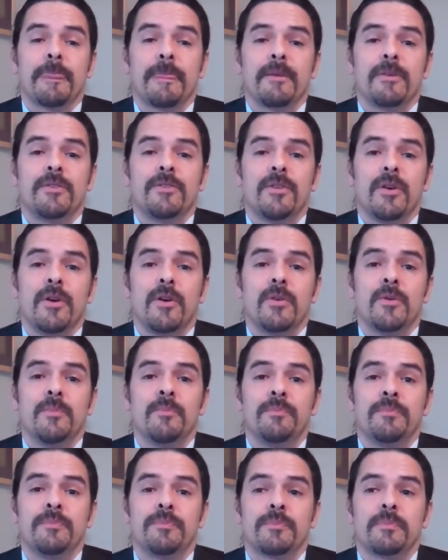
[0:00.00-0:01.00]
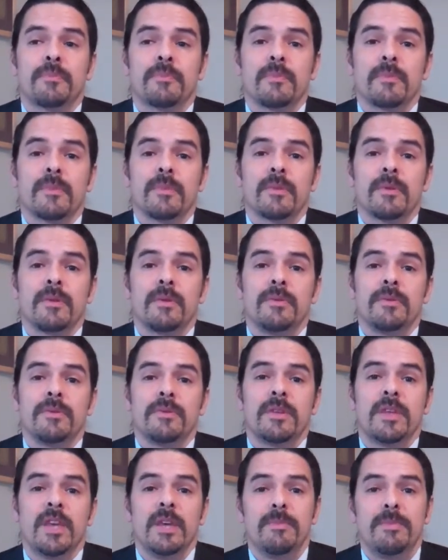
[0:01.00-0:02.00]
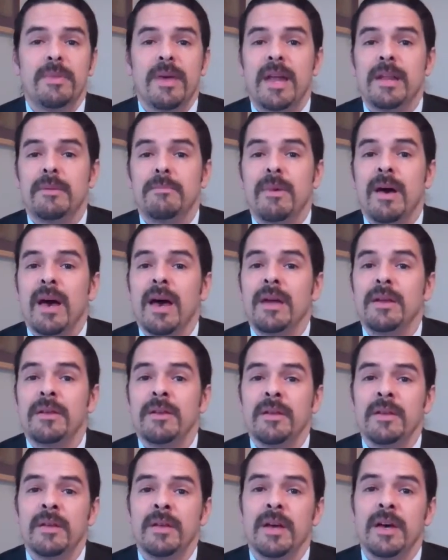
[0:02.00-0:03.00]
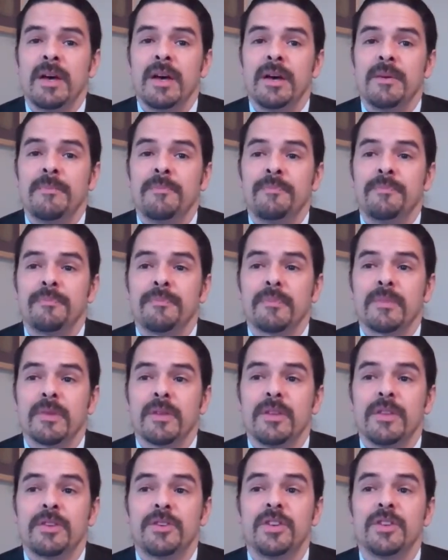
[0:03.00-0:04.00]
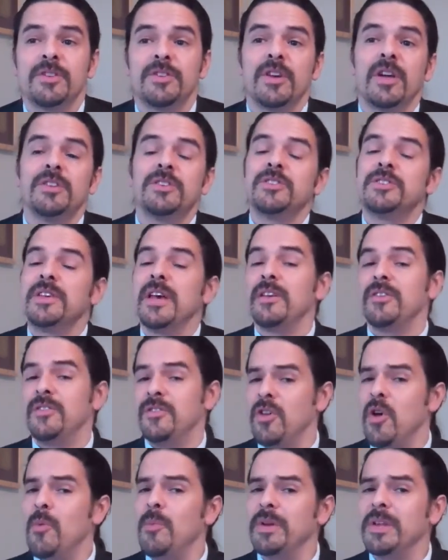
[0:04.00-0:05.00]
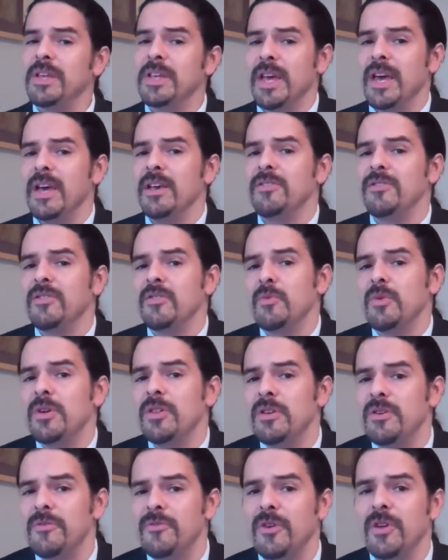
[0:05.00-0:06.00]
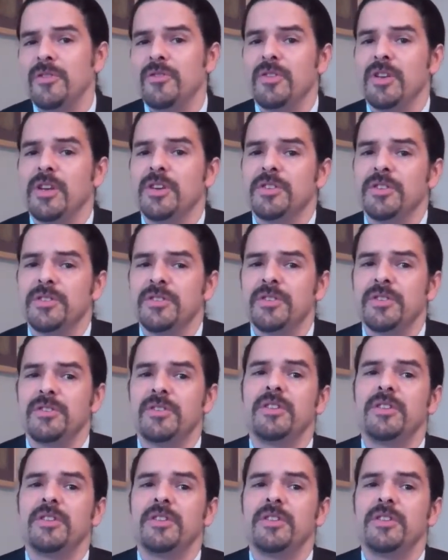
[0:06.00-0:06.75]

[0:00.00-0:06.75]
So keep that in mind. the judges have so many cases. One of their frustrations is